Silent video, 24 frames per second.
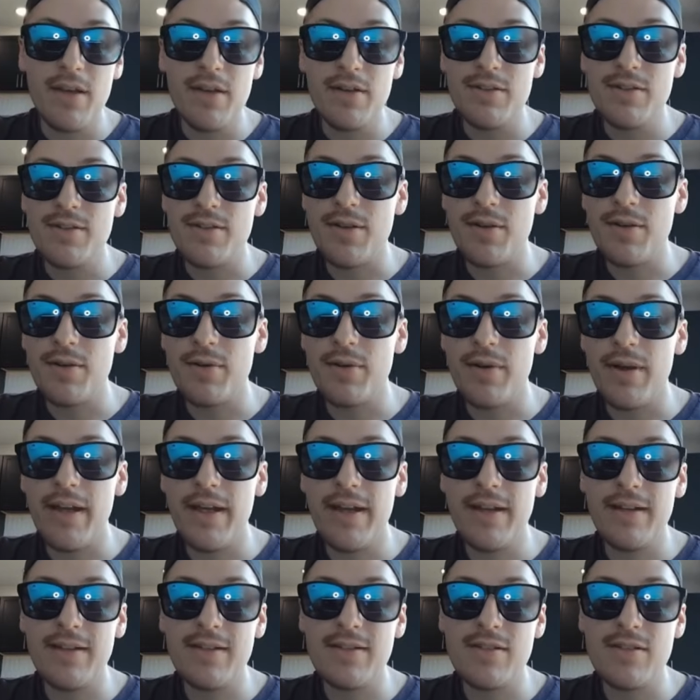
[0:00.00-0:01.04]
So
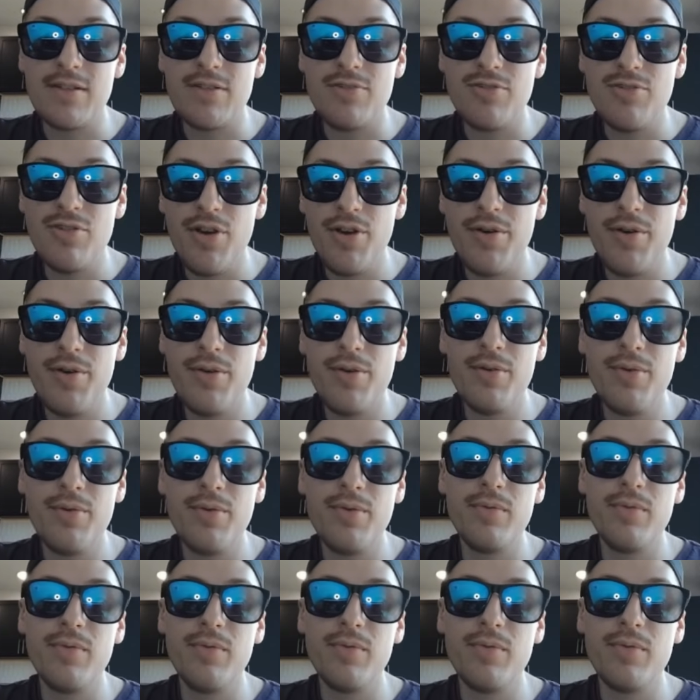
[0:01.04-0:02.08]
it is
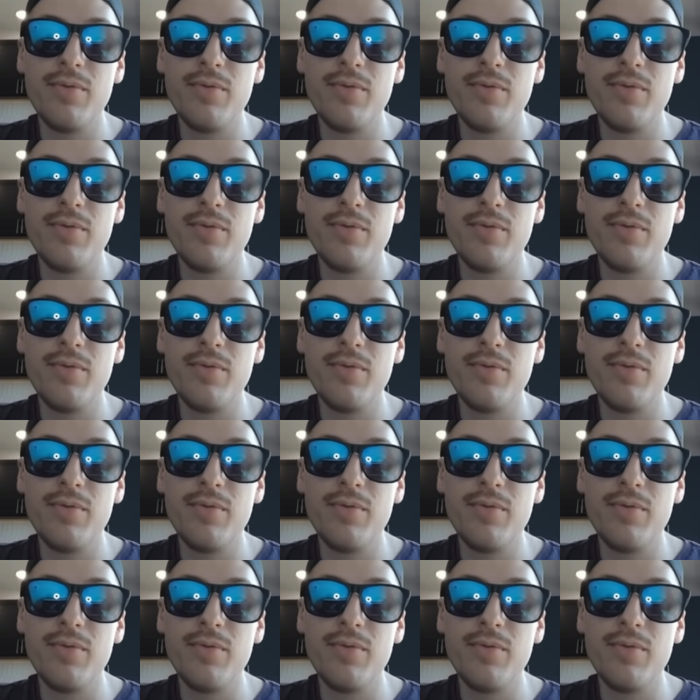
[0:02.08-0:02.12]
no